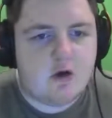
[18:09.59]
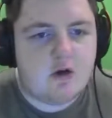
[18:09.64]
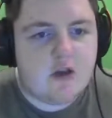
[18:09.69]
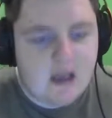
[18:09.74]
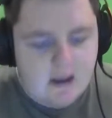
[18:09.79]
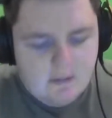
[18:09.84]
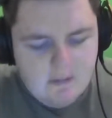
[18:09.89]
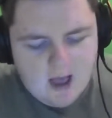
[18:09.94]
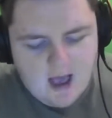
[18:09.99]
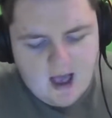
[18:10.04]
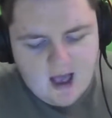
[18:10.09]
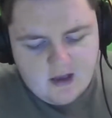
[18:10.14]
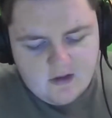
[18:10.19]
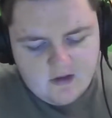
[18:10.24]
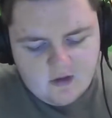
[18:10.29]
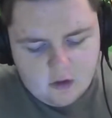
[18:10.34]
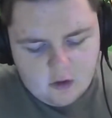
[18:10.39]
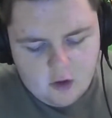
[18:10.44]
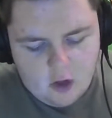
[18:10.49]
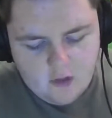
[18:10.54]
I'll keep my
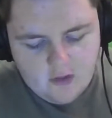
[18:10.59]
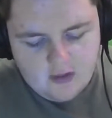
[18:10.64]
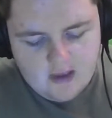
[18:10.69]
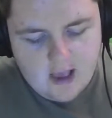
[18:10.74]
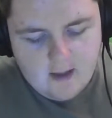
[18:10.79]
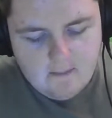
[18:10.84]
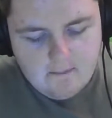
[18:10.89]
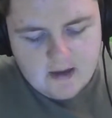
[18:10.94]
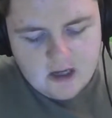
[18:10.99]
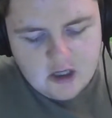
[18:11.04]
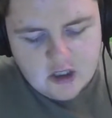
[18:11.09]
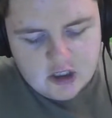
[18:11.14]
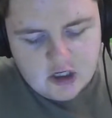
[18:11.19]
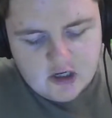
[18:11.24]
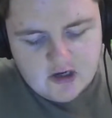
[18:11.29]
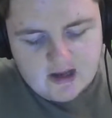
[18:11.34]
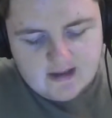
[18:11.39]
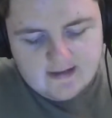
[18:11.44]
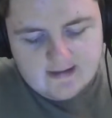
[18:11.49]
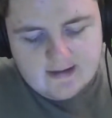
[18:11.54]
eyes on the
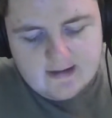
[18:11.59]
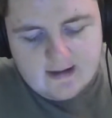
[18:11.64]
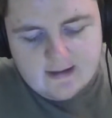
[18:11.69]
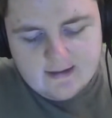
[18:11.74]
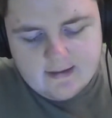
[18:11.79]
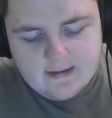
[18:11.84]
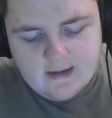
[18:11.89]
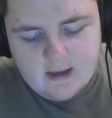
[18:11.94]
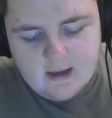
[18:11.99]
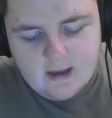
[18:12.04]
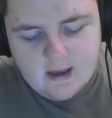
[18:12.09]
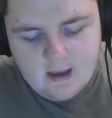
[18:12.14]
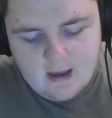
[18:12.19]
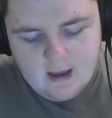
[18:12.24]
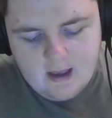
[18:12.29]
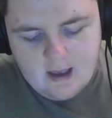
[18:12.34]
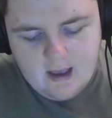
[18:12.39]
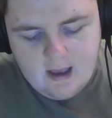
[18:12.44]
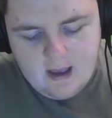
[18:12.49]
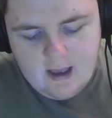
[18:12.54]
Midtjylland Atalanta
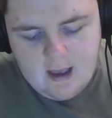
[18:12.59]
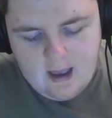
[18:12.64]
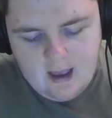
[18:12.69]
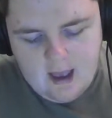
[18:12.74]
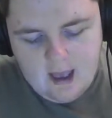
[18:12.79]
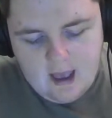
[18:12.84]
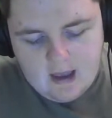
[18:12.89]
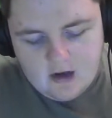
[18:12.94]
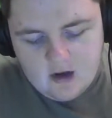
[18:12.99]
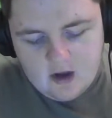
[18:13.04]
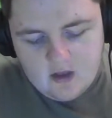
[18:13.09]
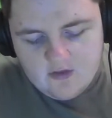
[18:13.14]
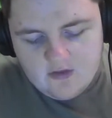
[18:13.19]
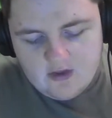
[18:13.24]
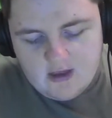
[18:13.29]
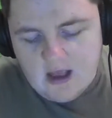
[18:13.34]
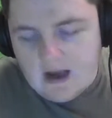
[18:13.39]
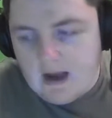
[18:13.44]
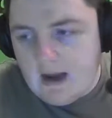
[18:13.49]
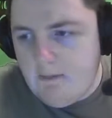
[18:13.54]
and
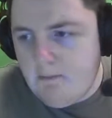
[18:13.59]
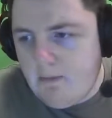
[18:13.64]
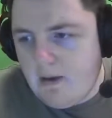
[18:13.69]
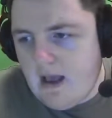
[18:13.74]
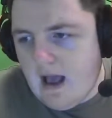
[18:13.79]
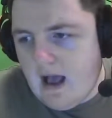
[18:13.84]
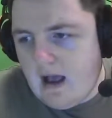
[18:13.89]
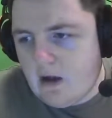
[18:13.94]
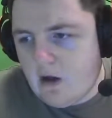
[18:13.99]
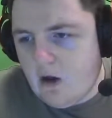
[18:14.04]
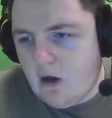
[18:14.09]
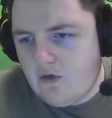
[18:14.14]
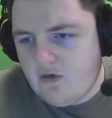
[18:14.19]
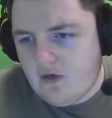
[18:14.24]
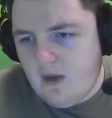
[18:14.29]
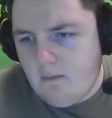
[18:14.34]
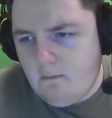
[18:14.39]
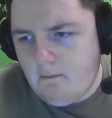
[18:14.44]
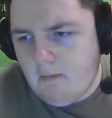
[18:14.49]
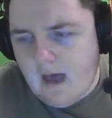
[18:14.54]
the
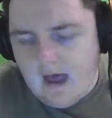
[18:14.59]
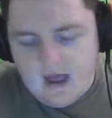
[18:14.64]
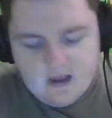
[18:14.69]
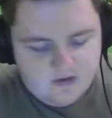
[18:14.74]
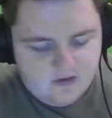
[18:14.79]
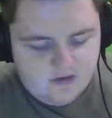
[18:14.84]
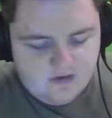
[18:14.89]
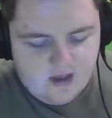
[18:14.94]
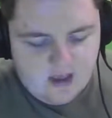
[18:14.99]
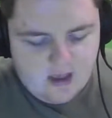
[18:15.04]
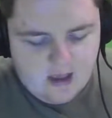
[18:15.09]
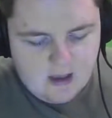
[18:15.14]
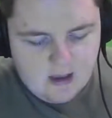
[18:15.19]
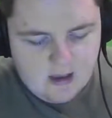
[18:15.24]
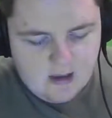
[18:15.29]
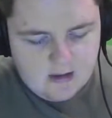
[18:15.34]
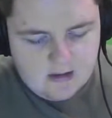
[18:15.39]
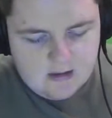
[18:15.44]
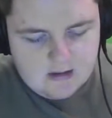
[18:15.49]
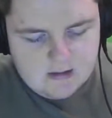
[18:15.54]
Olympiacos Marseille
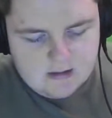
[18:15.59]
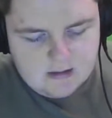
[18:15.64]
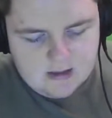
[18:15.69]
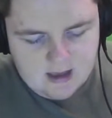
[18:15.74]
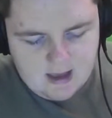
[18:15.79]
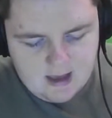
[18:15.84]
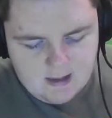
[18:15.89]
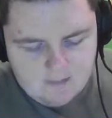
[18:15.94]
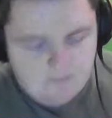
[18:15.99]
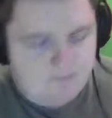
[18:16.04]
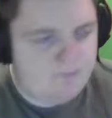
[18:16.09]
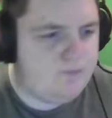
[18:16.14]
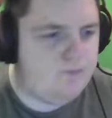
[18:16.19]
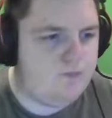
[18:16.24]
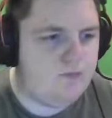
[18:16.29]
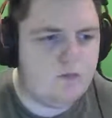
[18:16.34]
game.